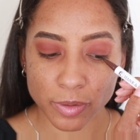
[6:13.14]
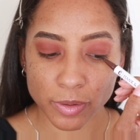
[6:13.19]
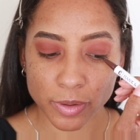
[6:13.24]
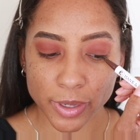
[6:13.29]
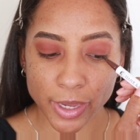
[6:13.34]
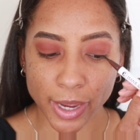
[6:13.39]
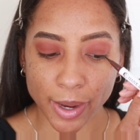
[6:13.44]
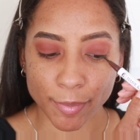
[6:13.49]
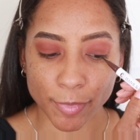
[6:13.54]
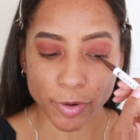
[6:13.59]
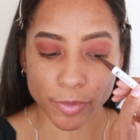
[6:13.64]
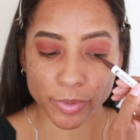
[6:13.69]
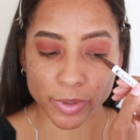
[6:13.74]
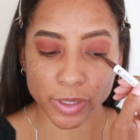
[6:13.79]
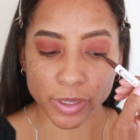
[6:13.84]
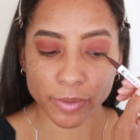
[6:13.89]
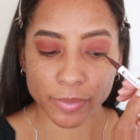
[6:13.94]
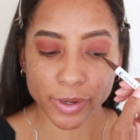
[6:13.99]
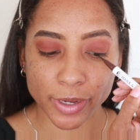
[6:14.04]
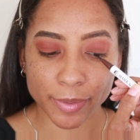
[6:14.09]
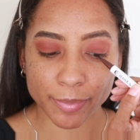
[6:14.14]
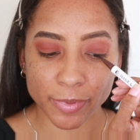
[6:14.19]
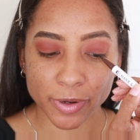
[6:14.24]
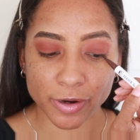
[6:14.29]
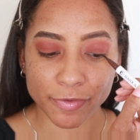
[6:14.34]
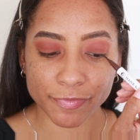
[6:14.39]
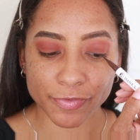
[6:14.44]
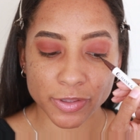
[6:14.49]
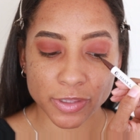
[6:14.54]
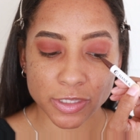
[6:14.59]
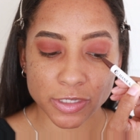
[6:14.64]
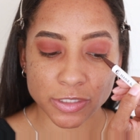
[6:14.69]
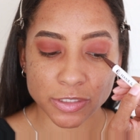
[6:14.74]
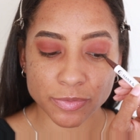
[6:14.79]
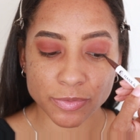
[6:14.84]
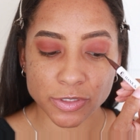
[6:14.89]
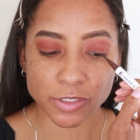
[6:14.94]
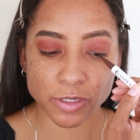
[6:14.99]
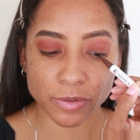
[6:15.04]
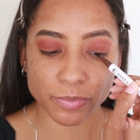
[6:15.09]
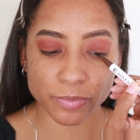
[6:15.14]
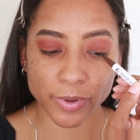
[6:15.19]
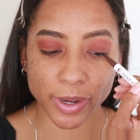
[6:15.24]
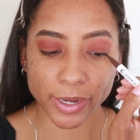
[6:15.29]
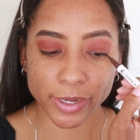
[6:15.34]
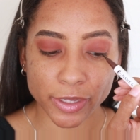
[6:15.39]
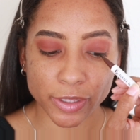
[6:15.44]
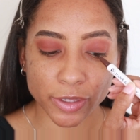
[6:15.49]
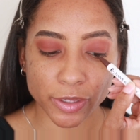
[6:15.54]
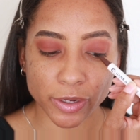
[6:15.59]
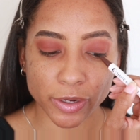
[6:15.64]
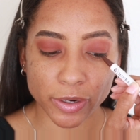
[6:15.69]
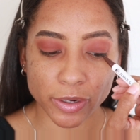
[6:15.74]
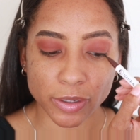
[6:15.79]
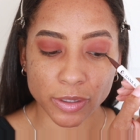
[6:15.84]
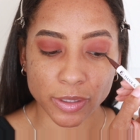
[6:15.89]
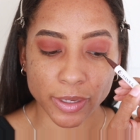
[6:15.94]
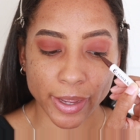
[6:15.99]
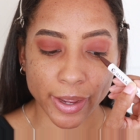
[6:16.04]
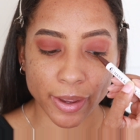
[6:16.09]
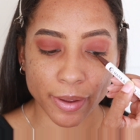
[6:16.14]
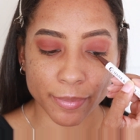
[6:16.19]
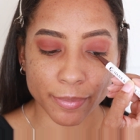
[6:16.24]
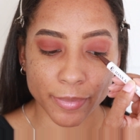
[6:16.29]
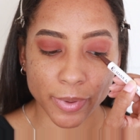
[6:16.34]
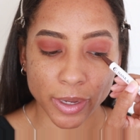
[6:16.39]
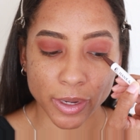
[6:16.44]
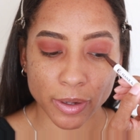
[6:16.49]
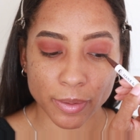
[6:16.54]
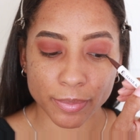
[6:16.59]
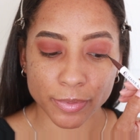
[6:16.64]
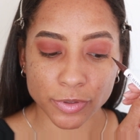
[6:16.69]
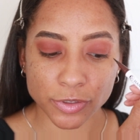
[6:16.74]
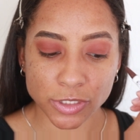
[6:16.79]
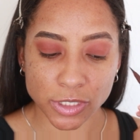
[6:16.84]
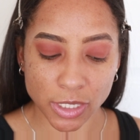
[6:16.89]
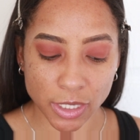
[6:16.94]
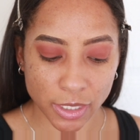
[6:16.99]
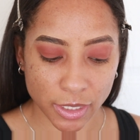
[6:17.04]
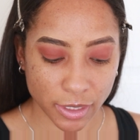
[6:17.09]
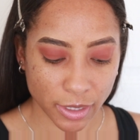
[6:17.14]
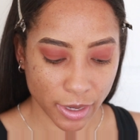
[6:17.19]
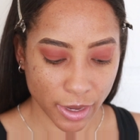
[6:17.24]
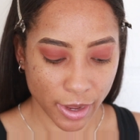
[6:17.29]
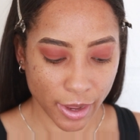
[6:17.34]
camera really quick, but if this was a regular glam makeup routine,